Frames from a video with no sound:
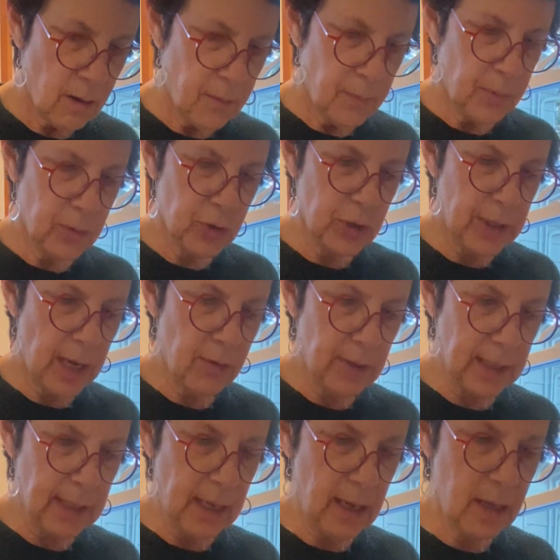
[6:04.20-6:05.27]
push
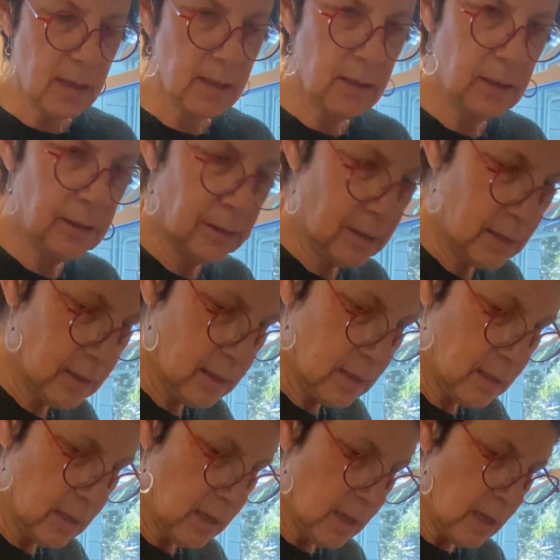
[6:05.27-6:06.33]
down again,
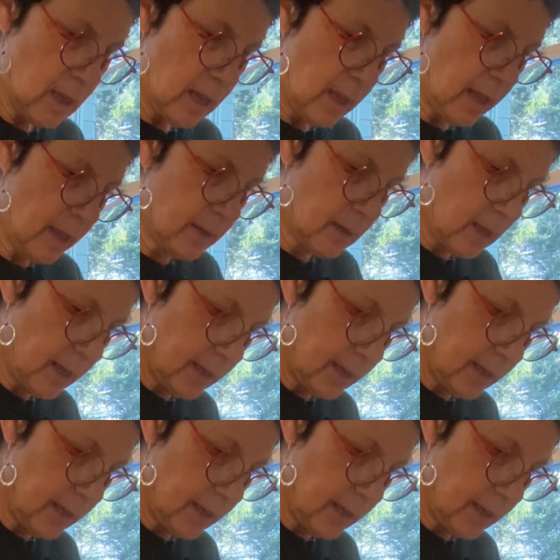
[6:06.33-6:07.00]
and